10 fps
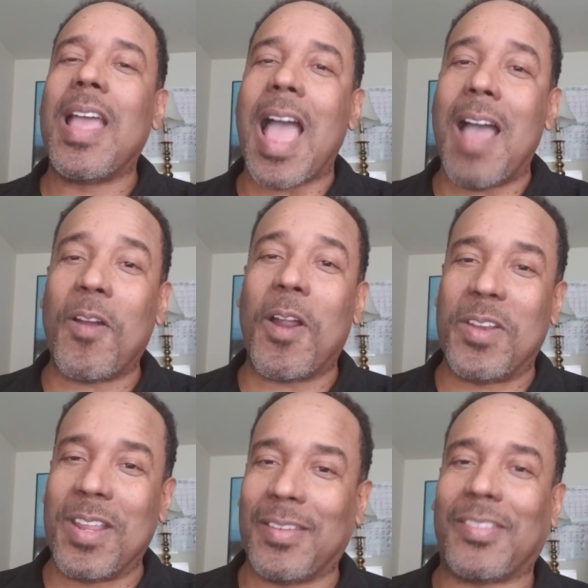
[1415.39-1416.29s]
I've
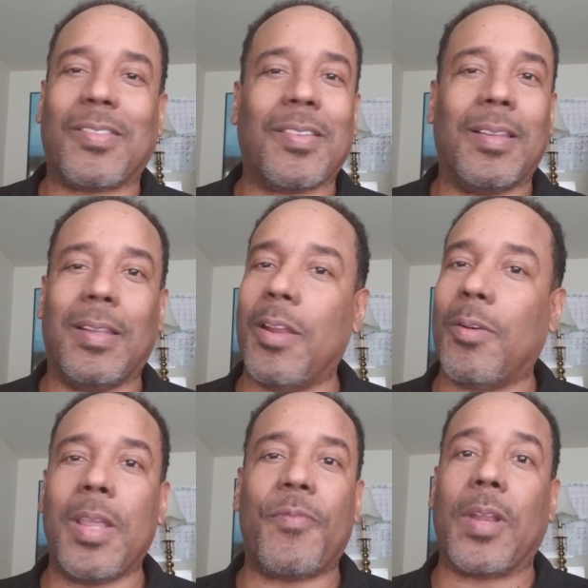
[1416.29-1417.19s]
heard this
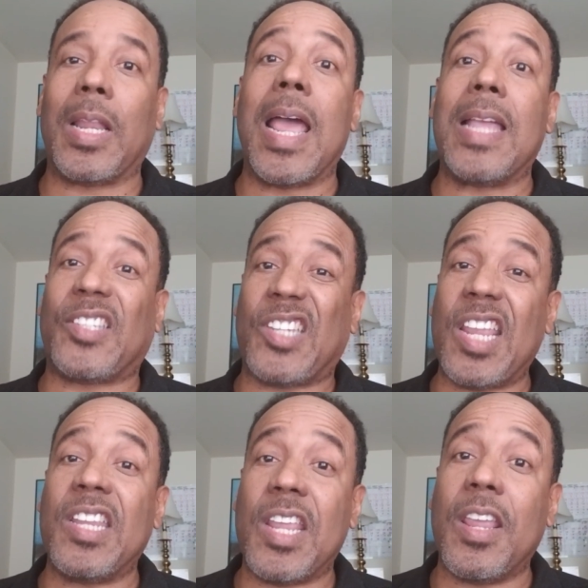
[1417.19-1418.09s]
literally for the last
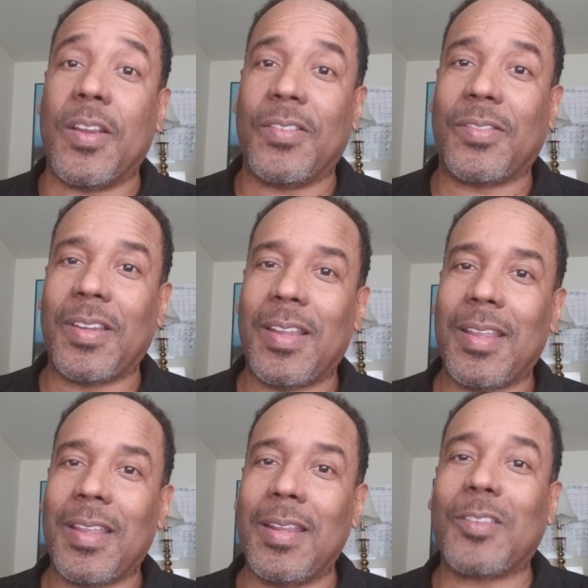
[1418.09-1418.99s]
10 years.
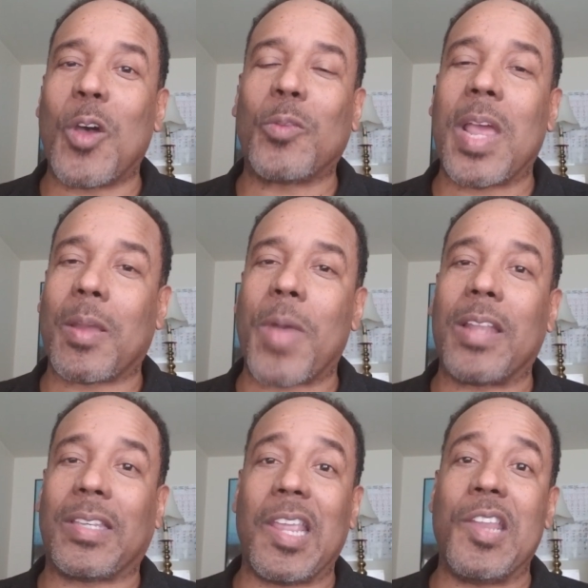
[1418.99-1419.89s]
This goes back
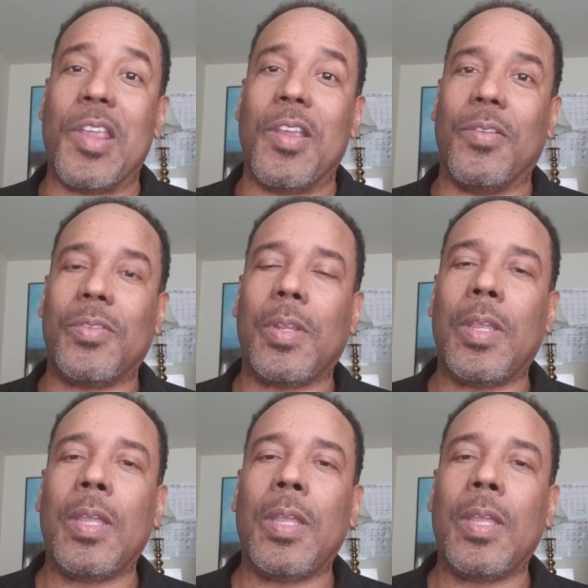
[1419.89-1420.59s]
about 10 years.